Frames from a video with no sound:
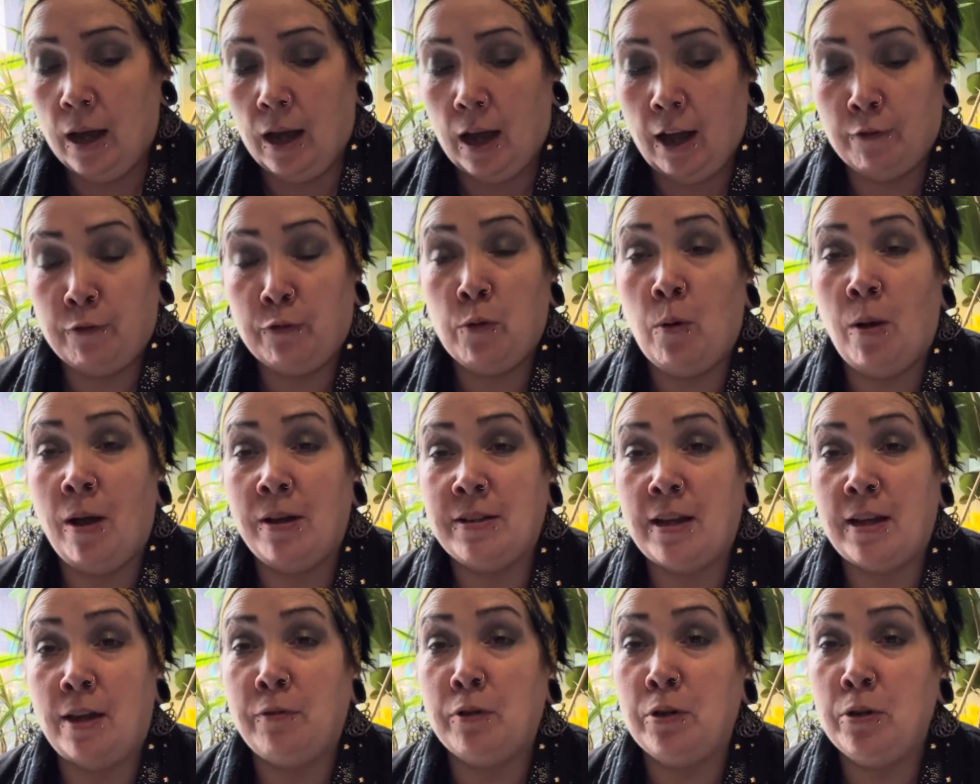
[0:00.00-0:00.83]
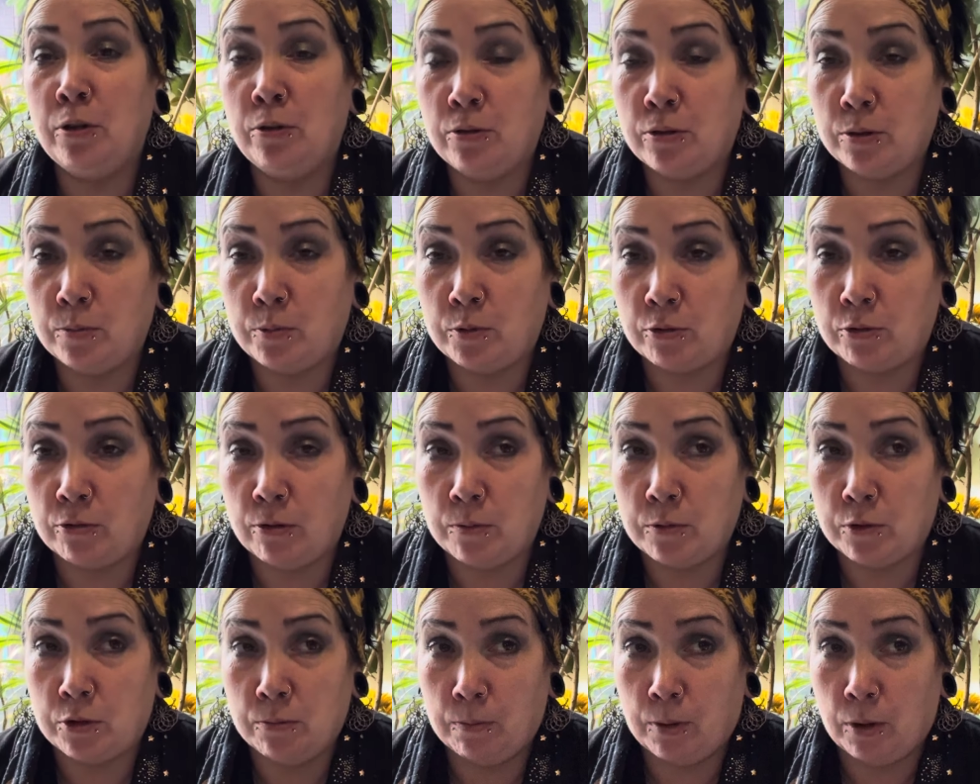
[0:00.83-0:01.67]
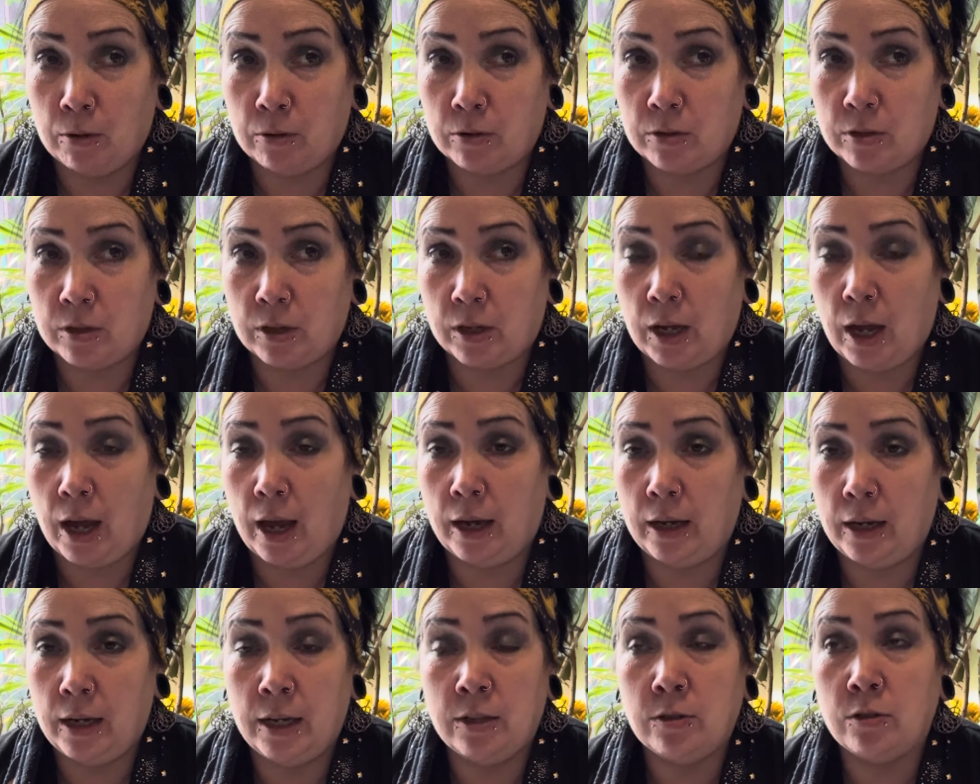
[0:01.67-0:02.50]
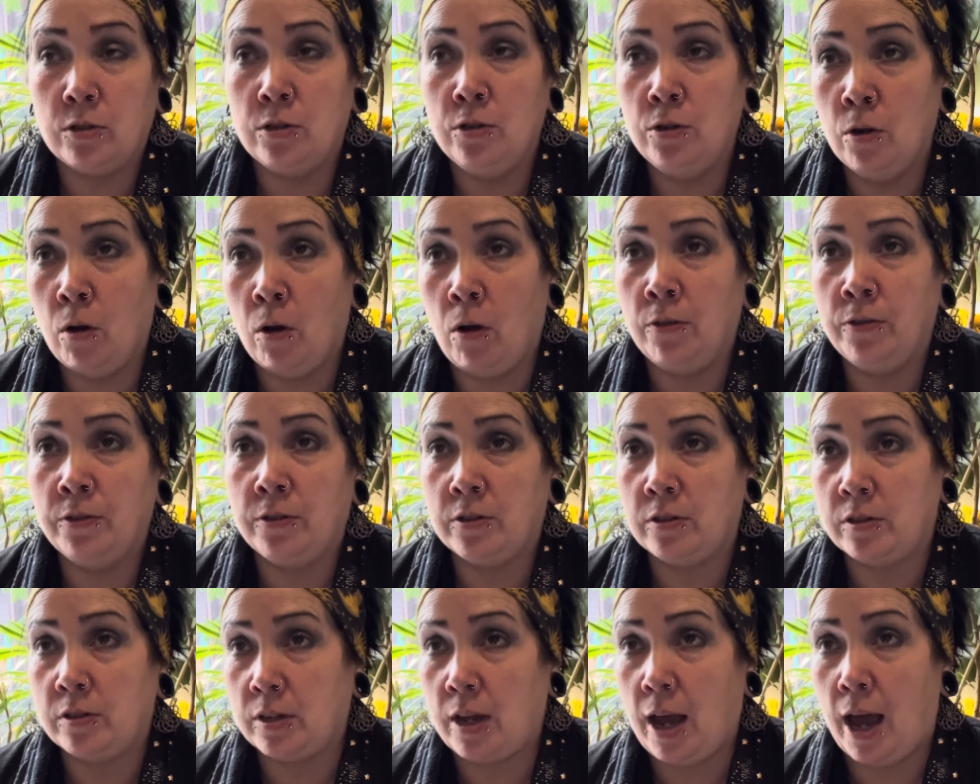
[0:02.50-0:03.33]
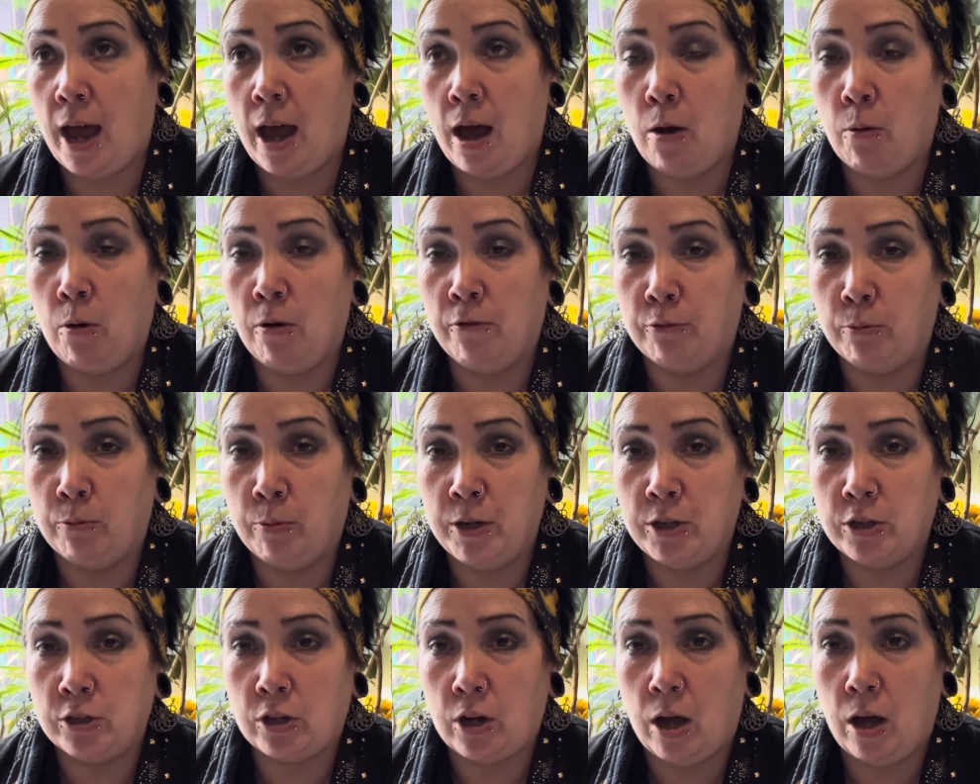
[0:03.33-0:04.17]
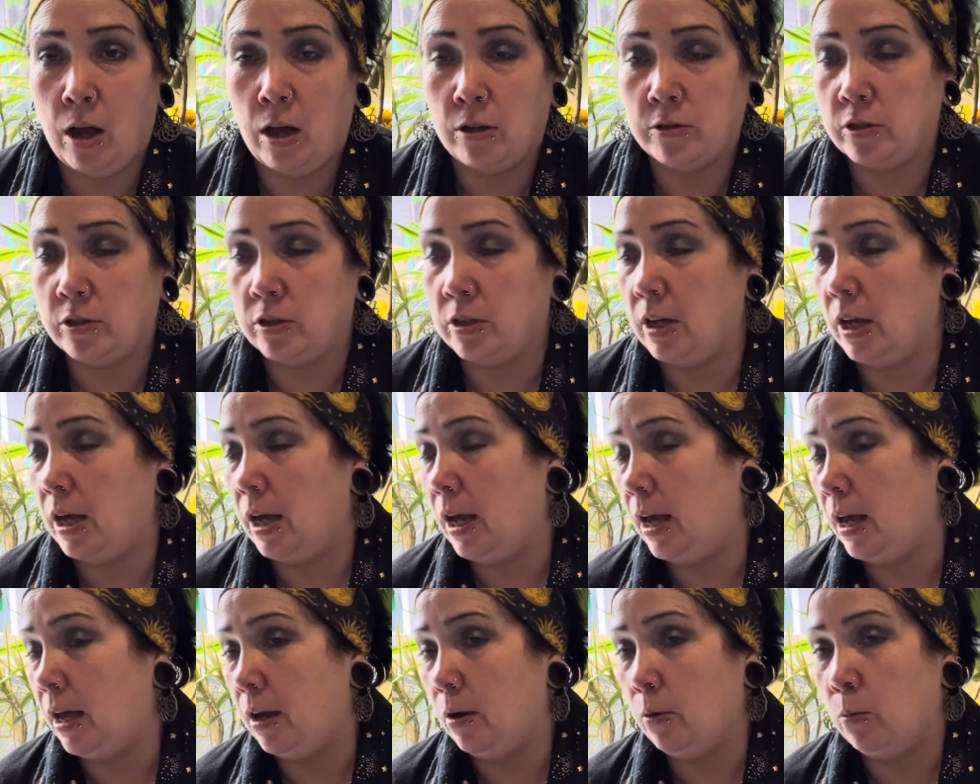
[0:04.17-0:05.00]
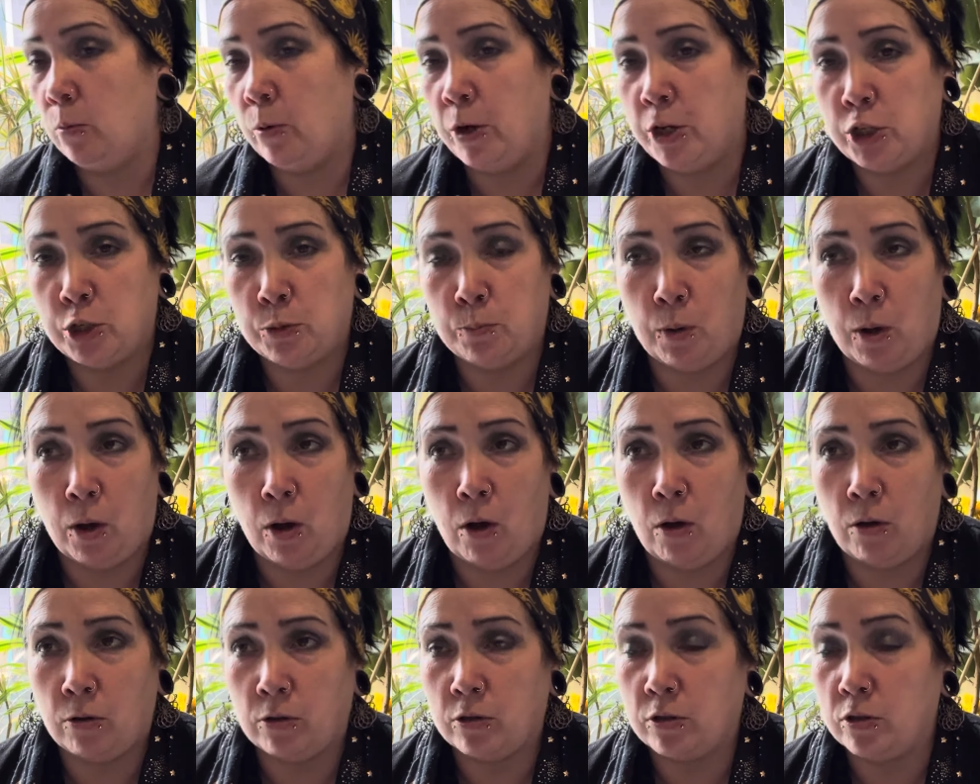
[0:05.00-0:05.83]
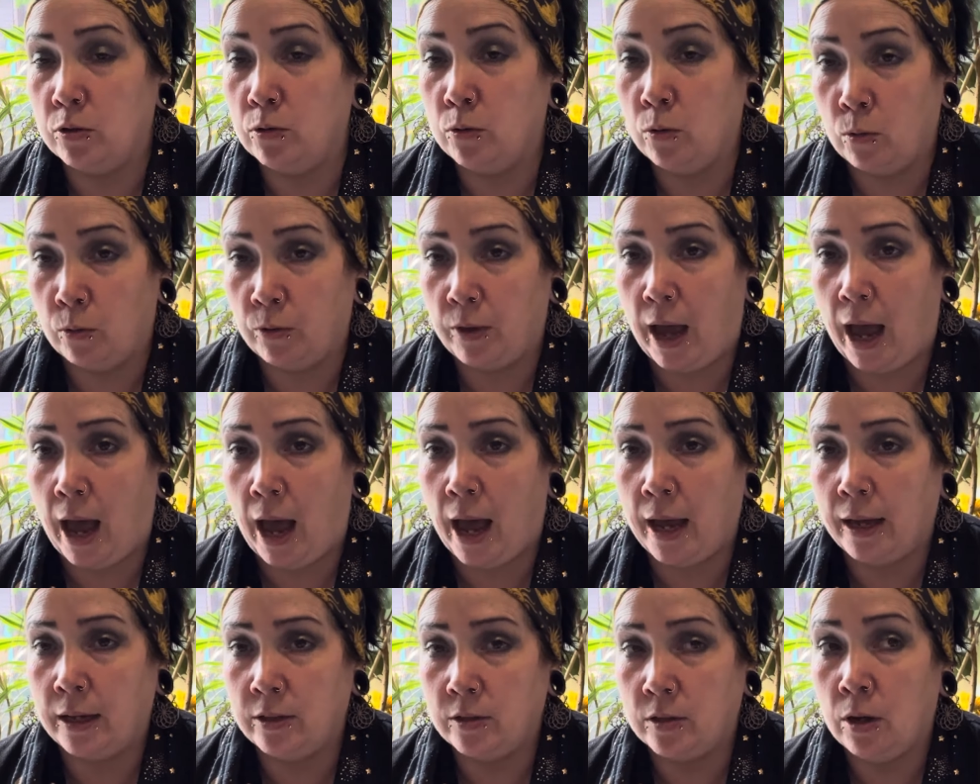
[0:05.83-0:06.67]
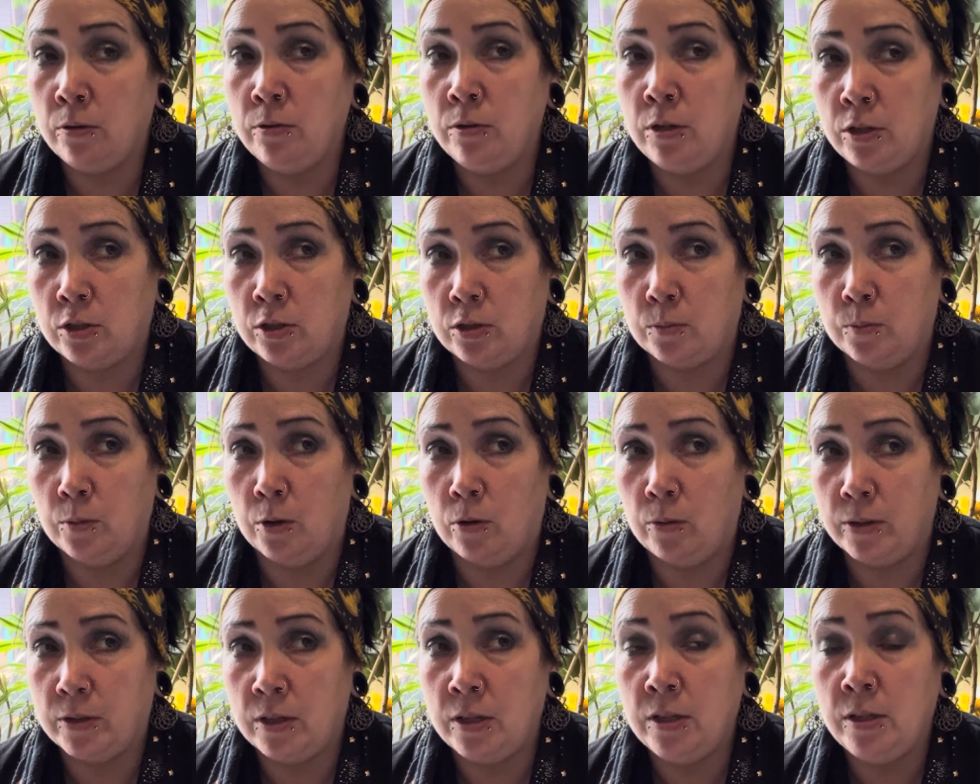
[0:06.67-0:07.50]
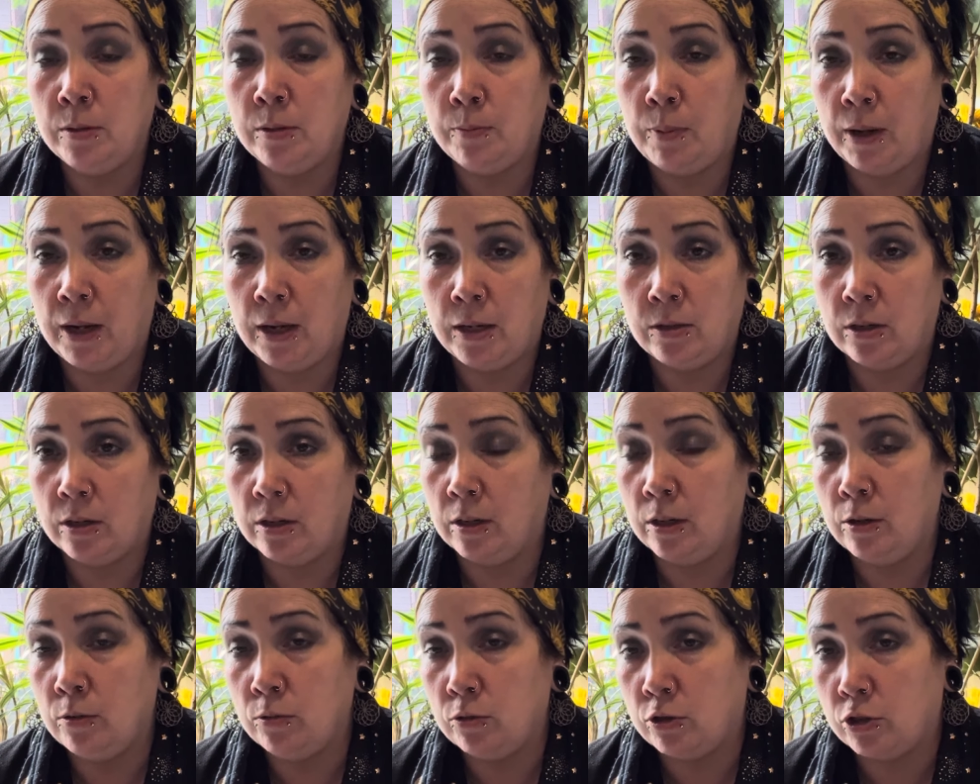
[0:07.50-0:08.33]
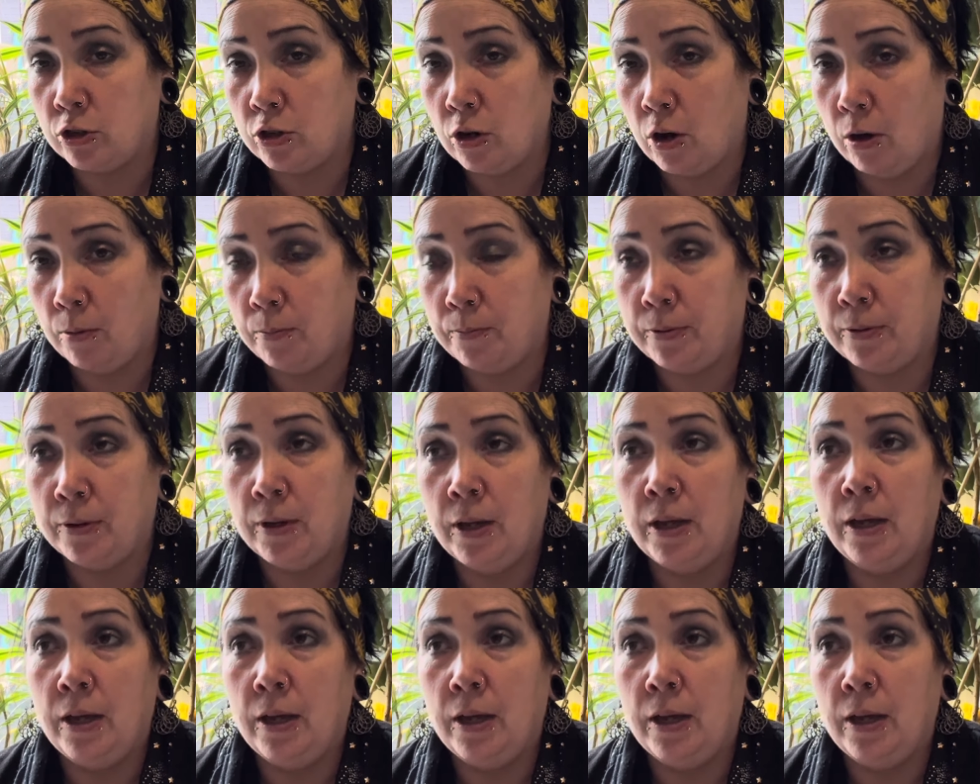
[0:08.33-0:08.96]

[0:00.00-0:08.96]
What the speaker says: I thought I'd have a new subscription box, okay? It's not on the scale of Witchcraft gear, Witch box and all that. It's only small. It's independent, little shop.